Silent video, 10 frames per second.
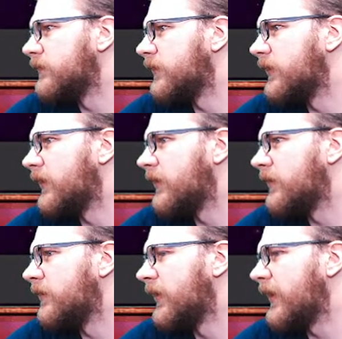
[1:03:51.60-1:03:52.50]
Uh,
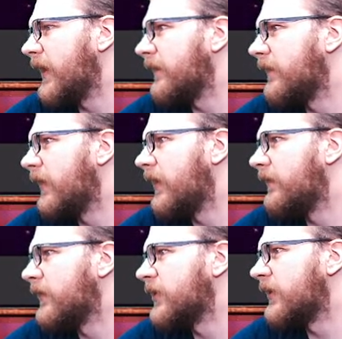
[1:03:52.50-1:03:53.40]
but yeah, uh,
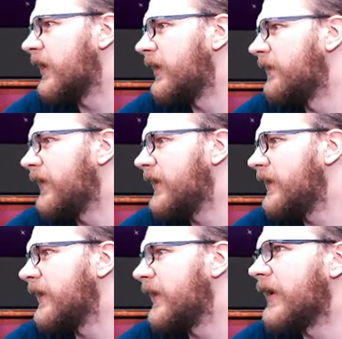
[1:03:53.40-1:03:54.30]
for sure, I'll read
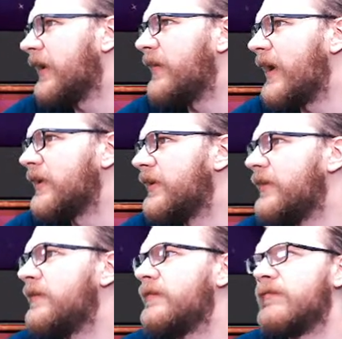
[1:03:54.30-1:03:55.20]
it and I'll get back to
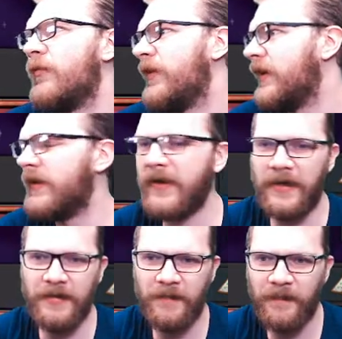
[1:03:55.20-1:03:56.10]
you within a
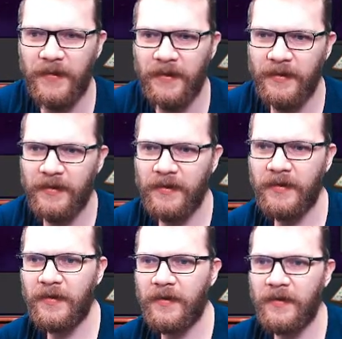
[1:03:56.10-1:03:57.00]
day.
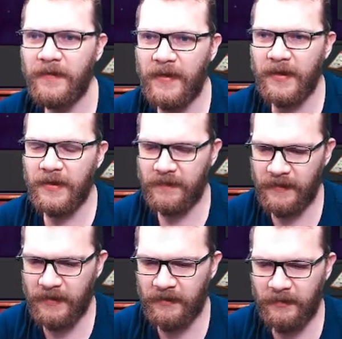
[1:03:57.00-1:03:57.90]
Thank you,
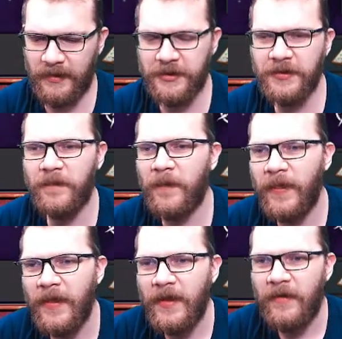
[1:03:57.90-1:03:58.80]
thank you very much
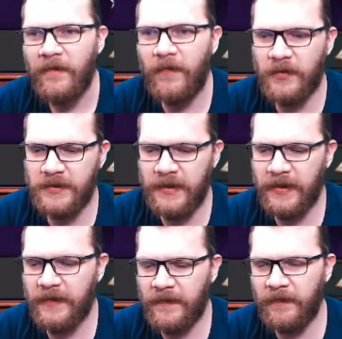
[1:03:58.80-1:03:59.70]
for
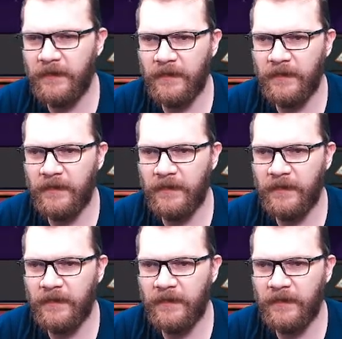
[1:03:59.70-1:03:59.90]
sending it through.